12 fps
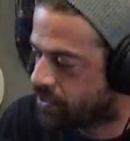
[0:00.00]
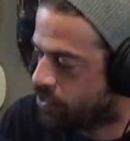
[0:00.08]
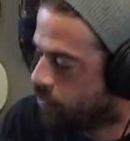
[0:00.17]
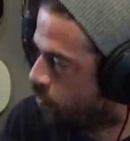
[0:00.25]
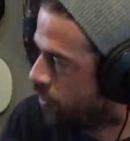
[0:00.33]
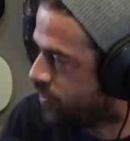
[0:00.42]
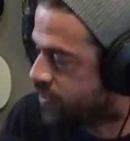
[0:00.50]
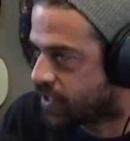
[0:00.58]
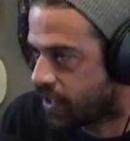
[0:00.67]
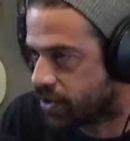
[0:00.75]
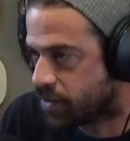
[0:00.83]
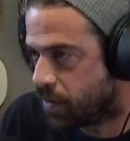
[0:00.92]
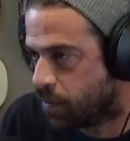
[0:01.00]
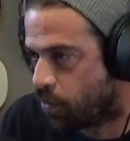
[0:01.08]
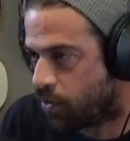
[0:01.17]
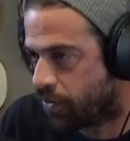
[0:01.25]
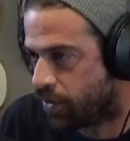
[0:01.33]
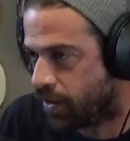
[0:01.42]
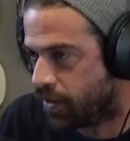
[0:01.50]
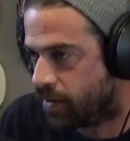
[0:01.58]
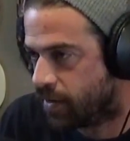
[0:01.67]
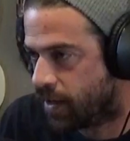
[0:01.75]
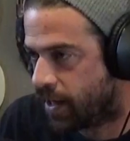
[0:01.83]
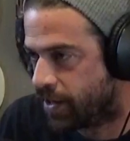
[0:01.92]
I think snowboarding scares me more than
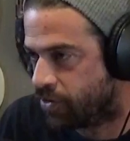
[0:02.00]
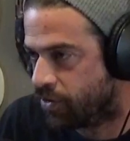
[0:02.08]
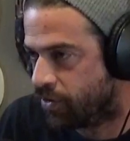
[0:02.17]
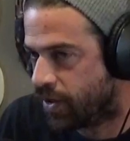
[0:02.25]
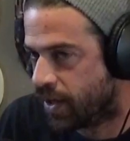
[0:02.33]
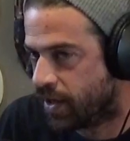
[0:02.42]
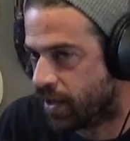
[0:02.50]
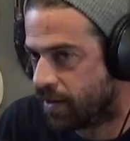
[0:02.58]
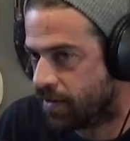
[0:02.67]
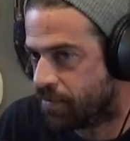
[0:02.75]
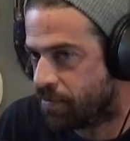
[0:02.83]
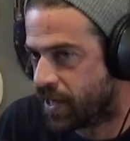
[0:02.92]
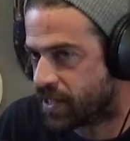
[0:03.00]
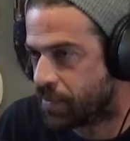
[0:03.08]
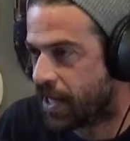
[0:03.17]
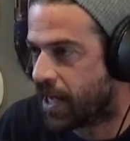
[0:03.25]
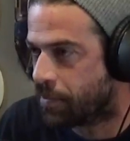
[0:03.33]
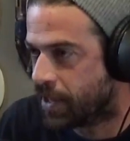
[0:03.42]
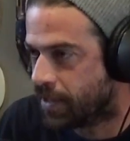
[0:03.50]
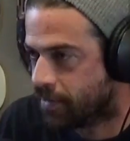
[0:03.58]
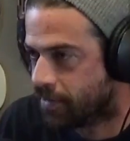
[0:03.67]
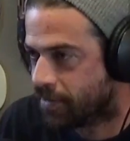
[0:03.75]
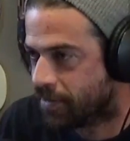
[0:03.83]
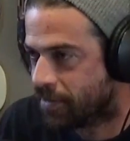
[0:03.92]
it makes me happy.